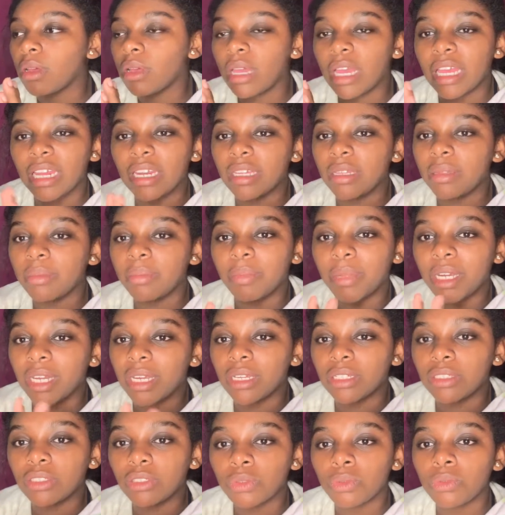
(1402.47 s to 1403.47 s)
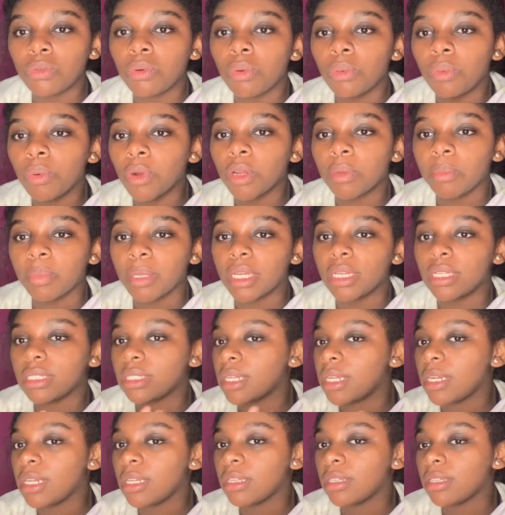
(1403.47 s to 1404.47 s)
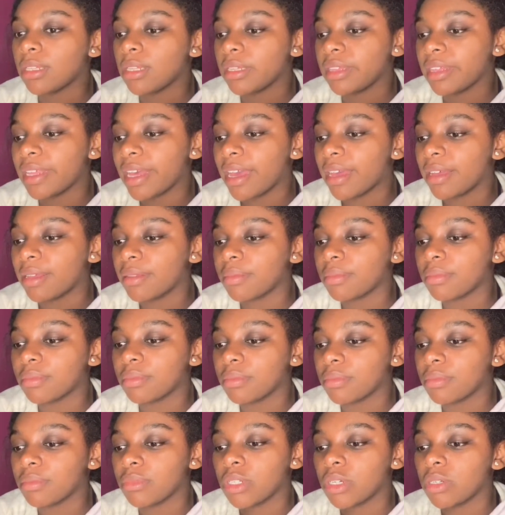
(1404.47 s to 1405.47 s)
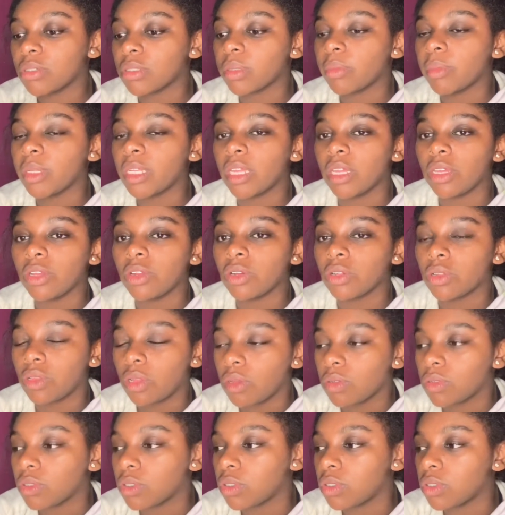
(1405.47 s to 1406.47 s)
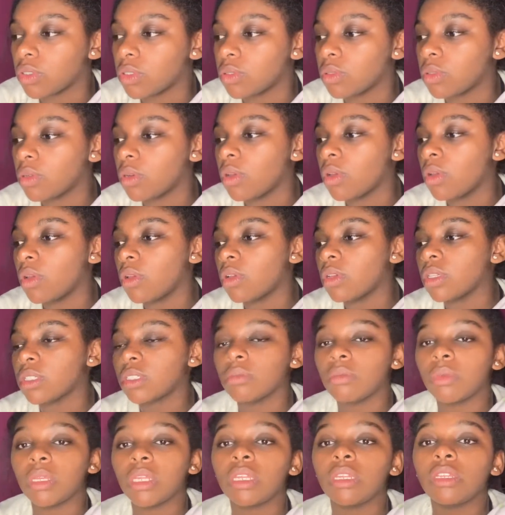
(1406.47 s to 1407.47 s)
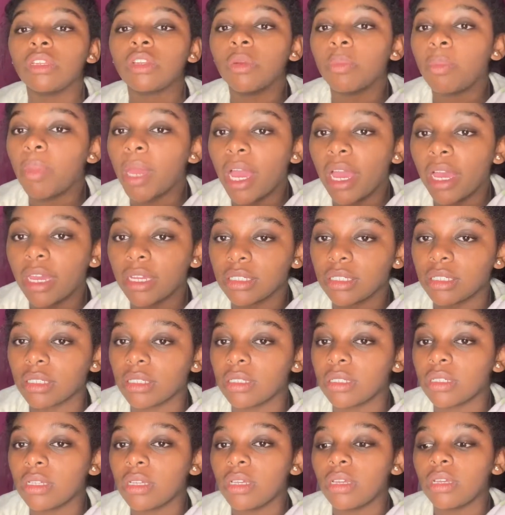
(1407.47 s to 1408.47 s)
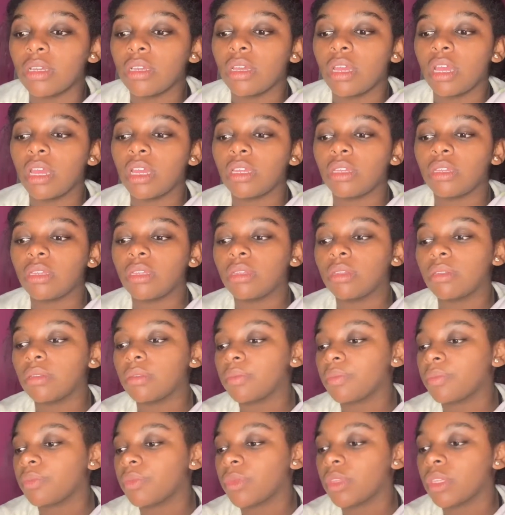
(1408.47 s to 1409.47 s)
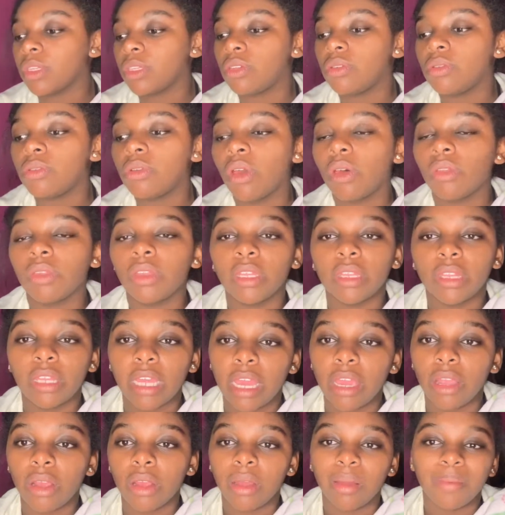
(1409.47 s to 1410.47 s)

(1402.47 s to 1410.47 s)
anybody at school, workplace, anything like that, you know, somebody that you're close to, somebody in your past, and you know that they